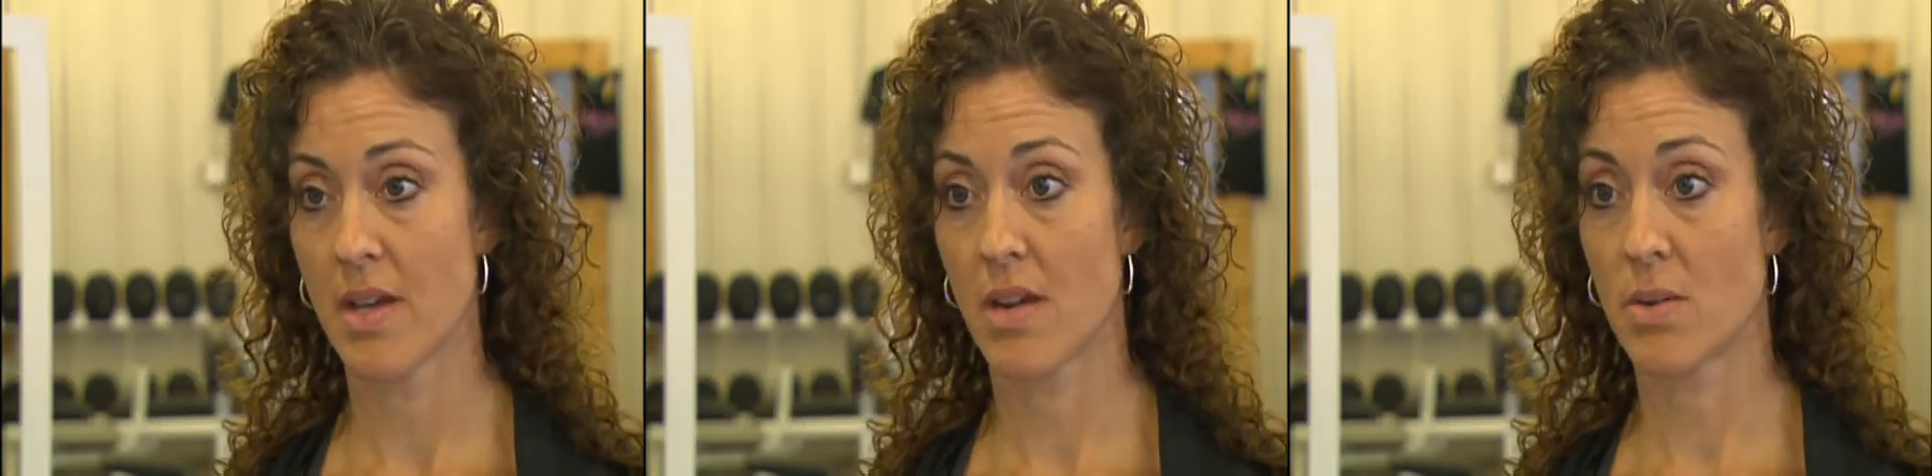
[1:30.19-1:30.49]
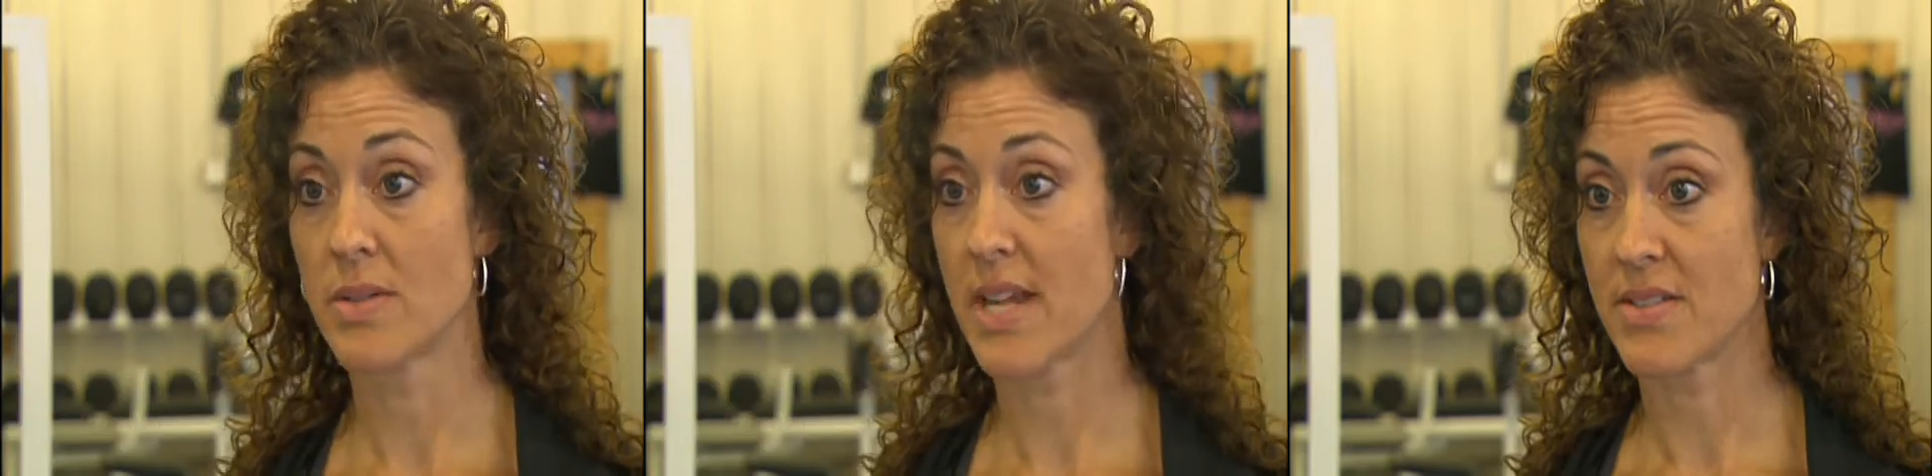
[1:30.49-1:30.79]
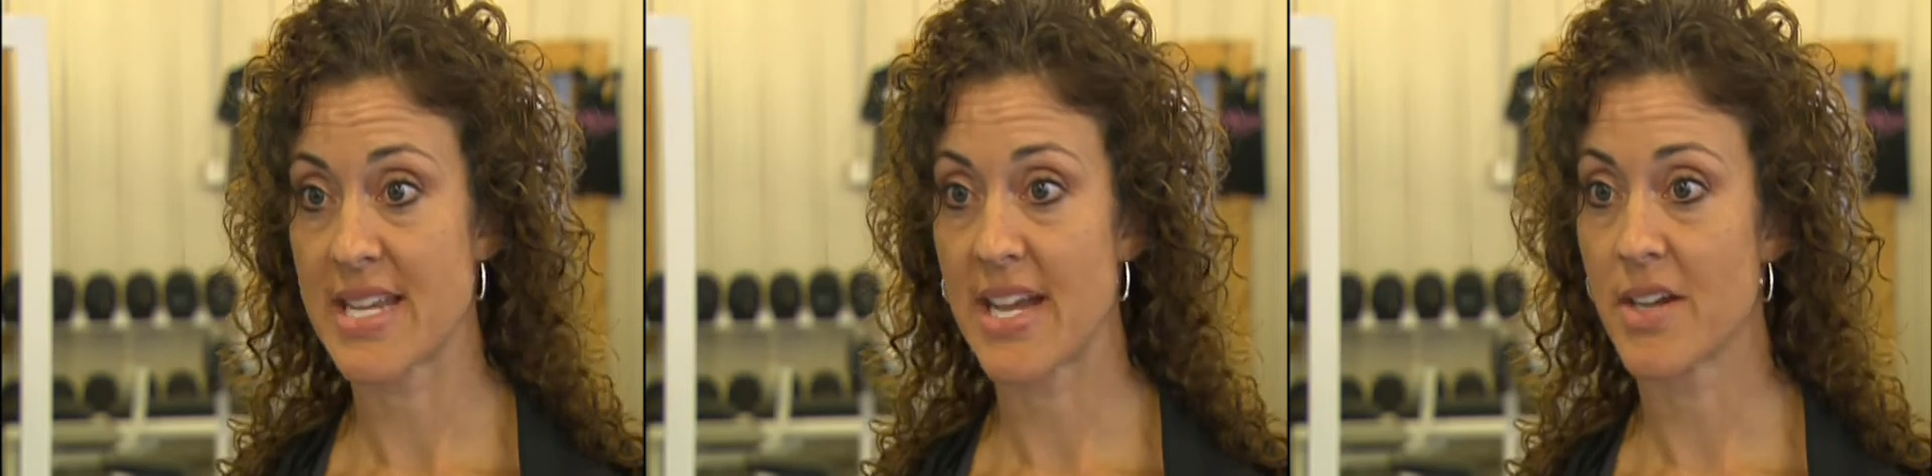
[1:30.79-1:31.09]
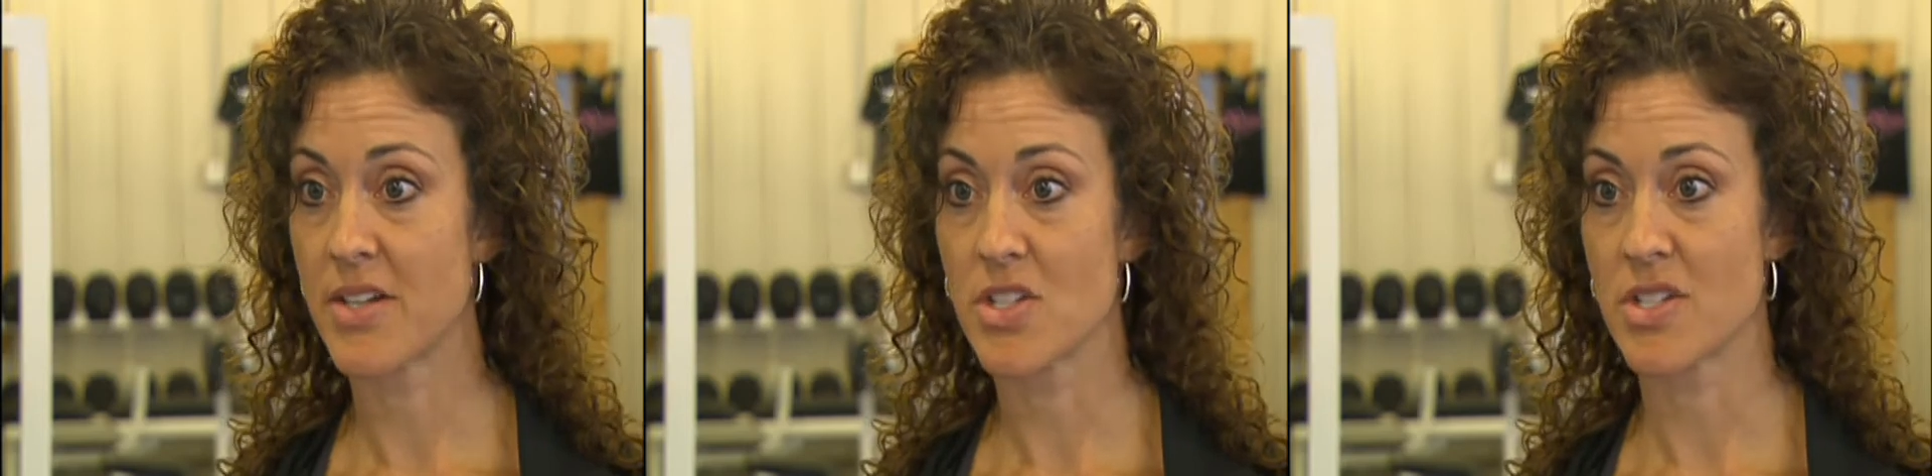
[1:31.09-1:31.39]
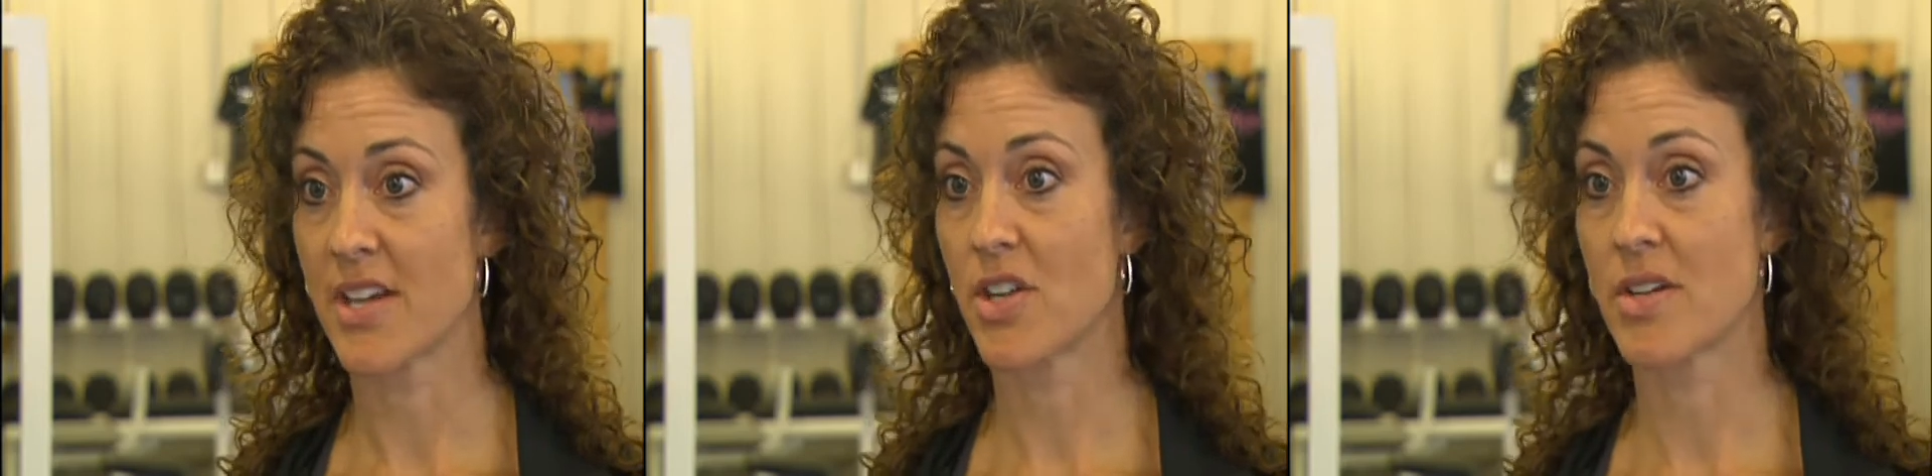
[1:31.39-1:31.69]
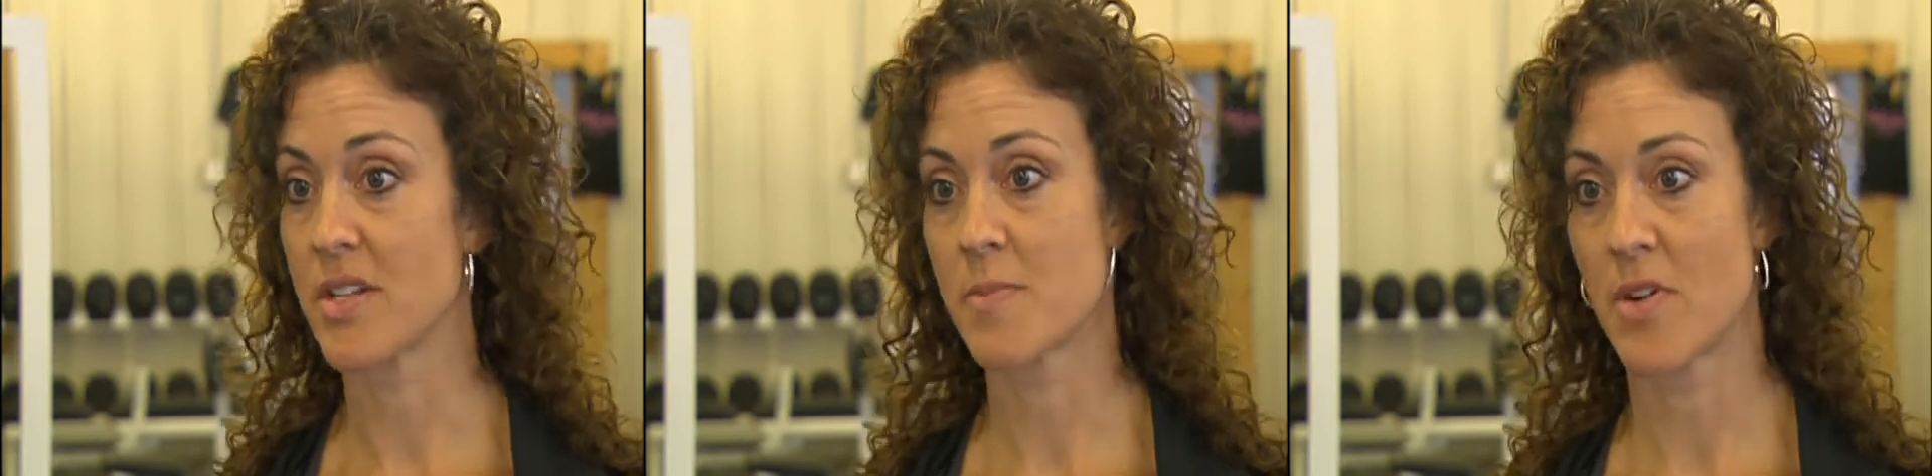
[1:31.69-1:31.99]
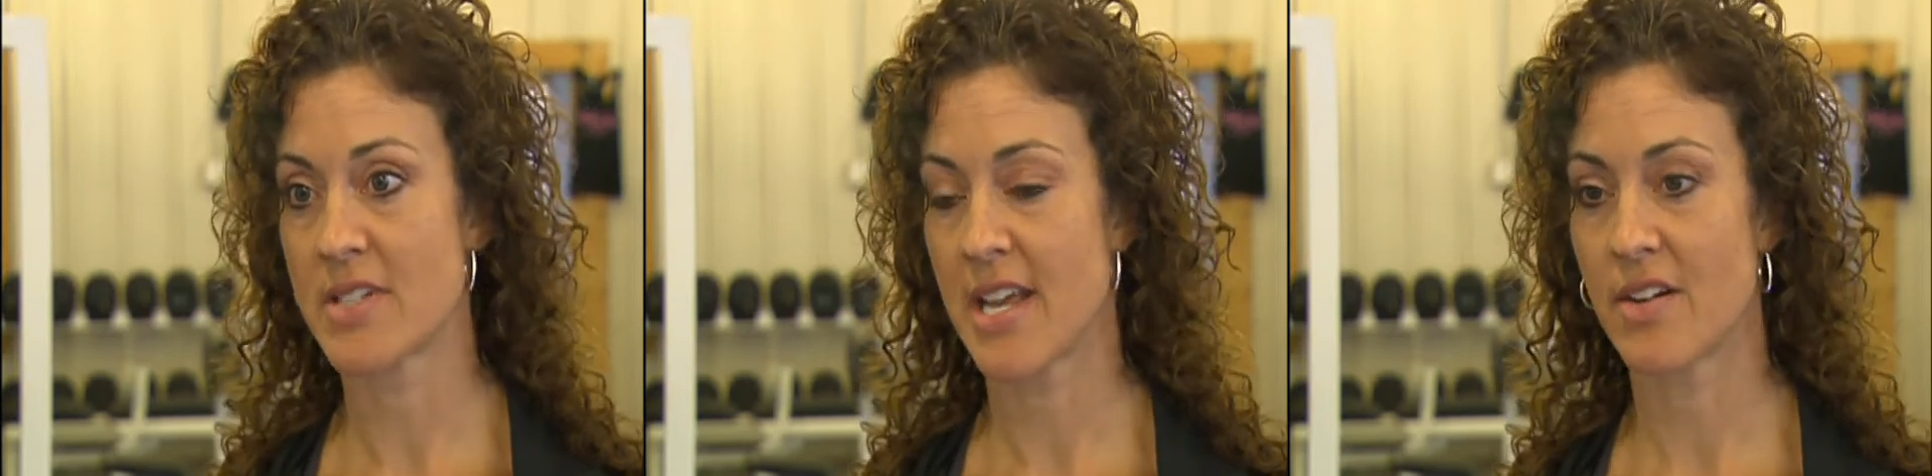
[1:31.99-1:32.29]
old downtown is just like you're in a
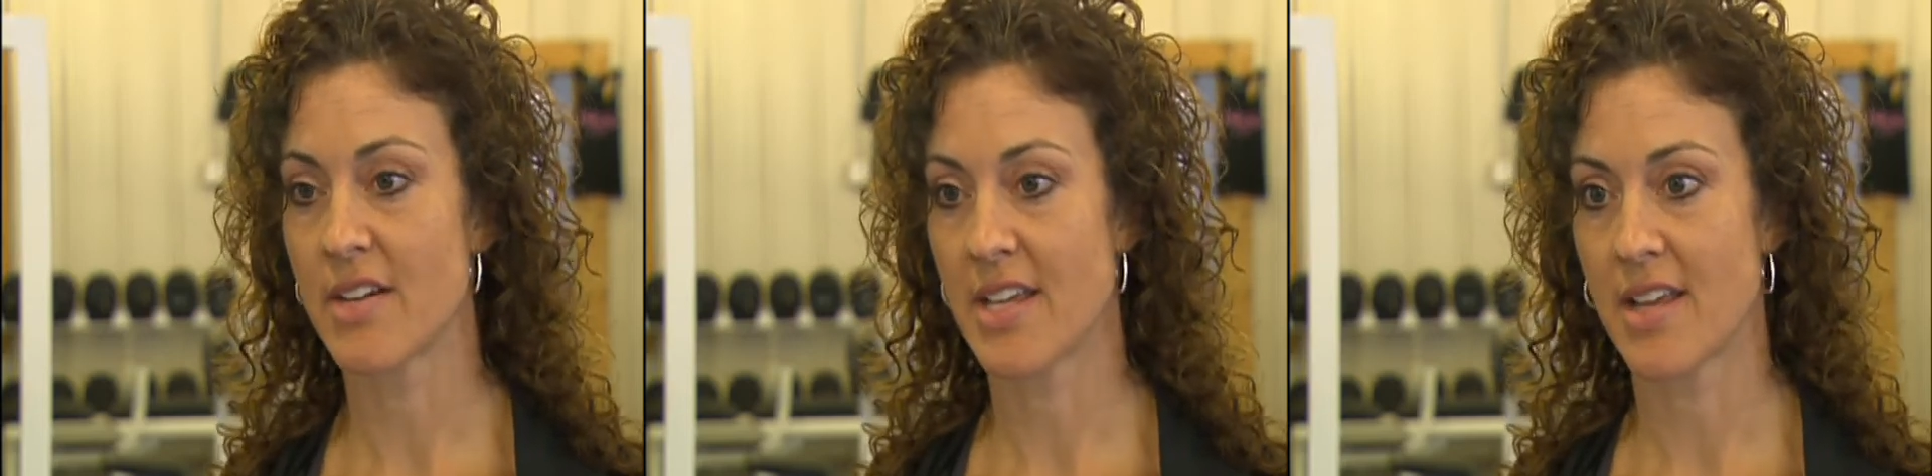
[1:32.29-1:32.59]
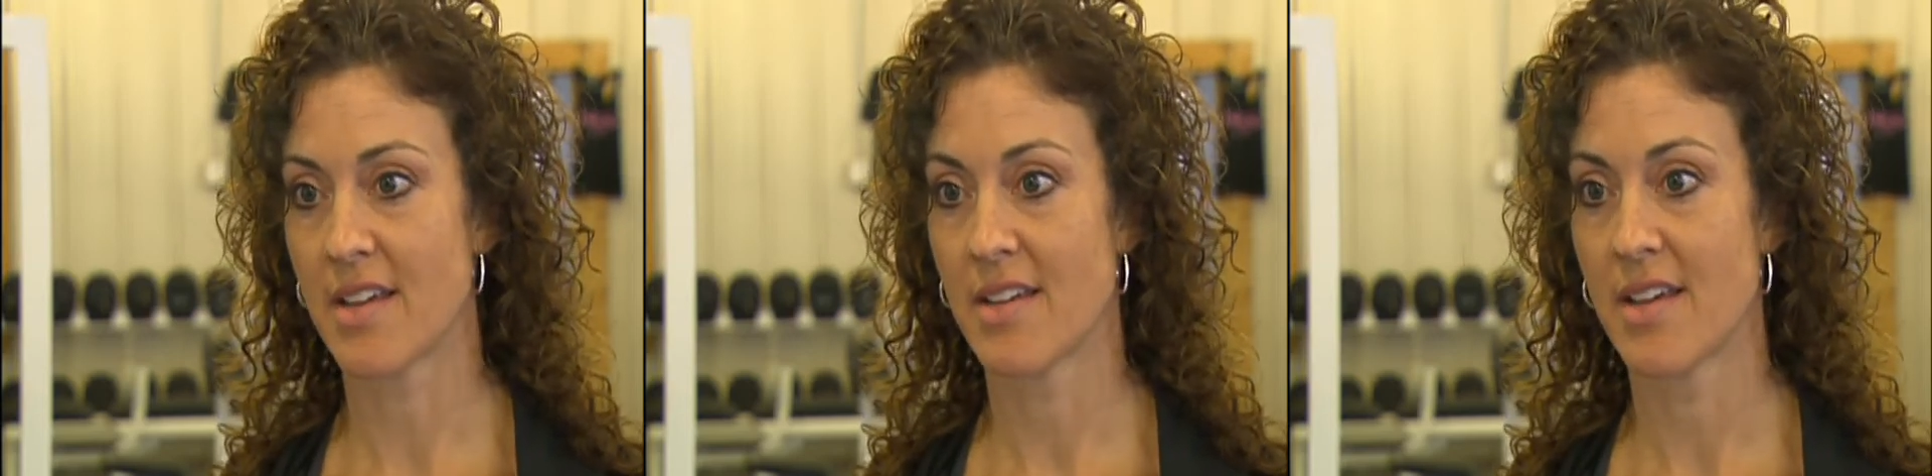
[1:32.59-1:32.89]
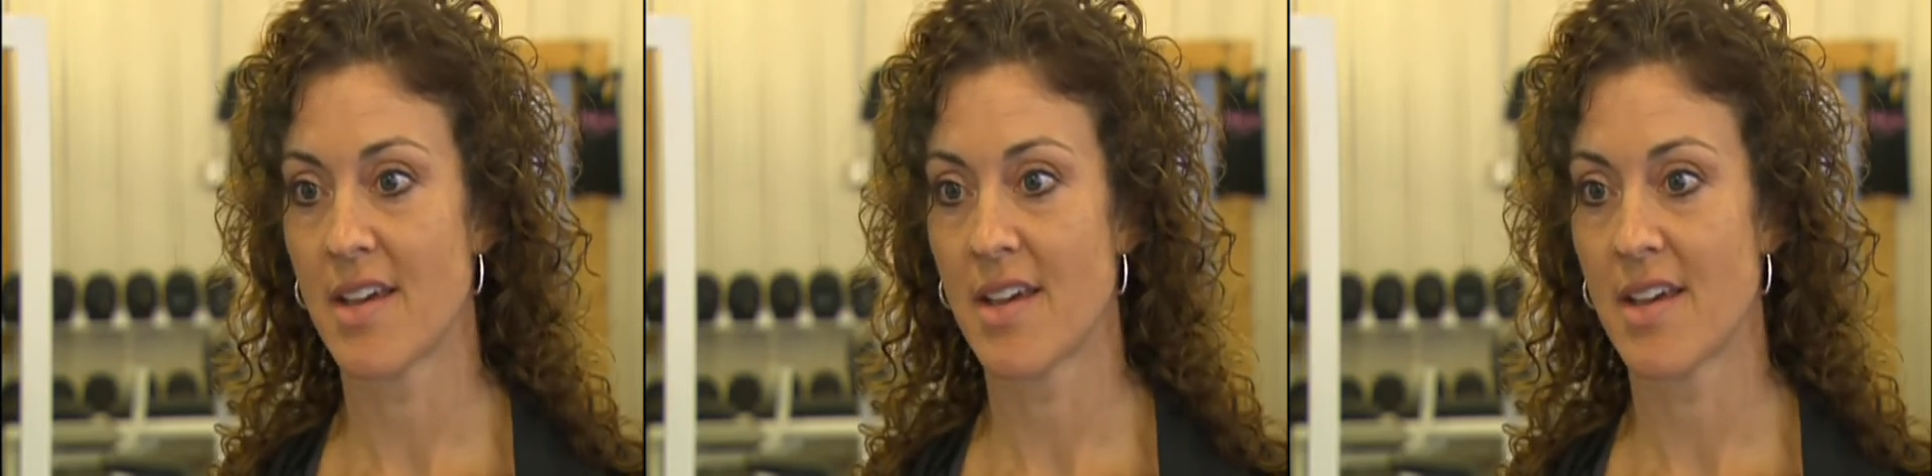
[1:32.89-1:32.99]
small town again.